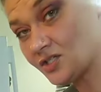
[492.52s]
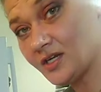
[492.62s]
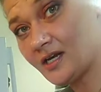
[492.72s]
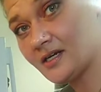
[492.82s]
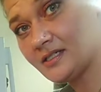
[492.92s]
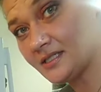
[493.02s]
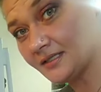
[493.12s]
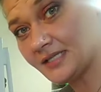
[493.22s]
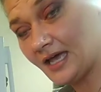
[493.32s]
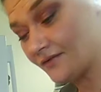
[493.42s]
and Carry
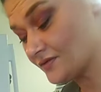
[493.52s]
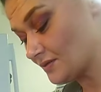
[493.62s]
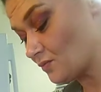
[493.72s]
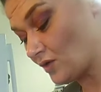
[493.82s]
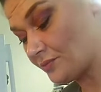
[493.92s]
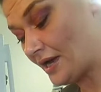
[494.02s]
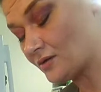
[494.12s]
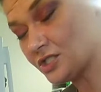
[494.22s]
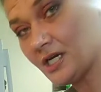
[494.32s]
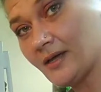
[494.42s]
does have them 1 pound
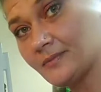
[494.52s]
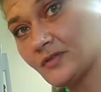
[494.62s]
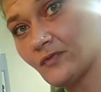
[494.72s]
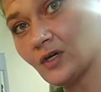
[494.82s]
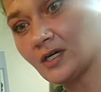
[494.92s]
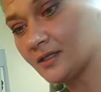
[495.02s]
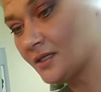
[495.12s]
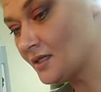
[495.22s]
tubs for,